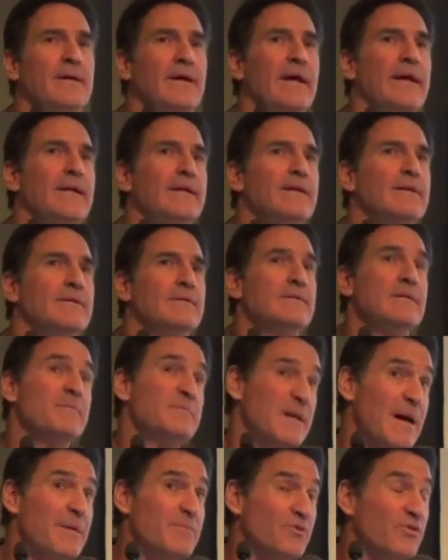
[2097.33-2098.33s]
and
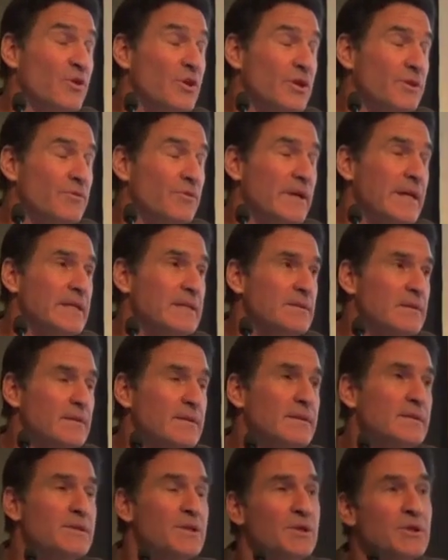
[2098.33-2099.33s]
sometimes for good
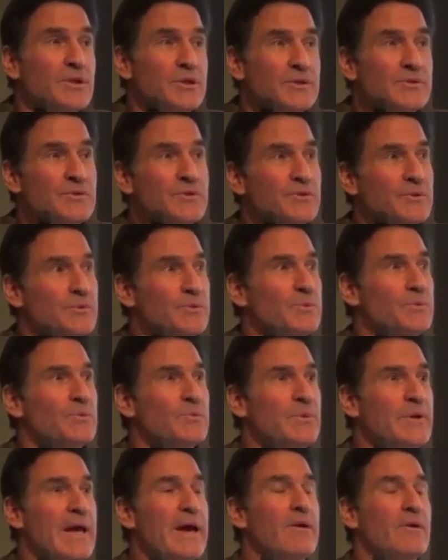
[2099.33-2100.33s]
reason to to
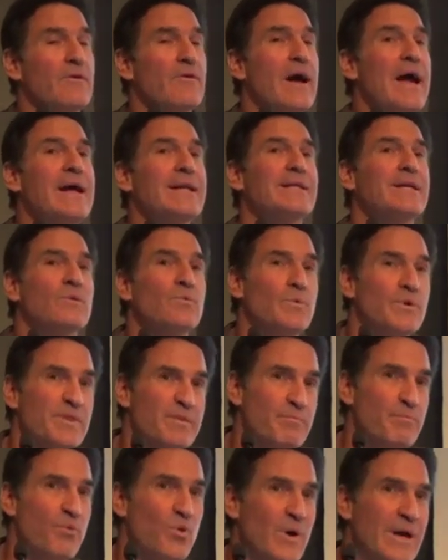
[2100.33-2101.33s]
counteract it
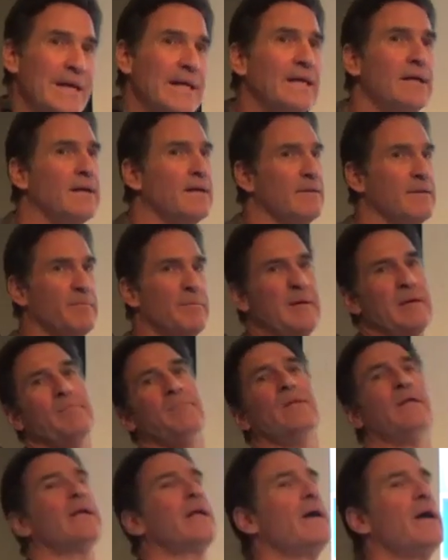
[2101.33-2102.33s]
with bringing the
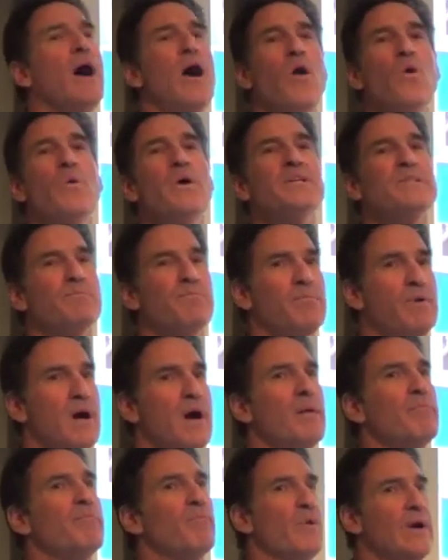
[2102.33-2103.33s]
people. And I always come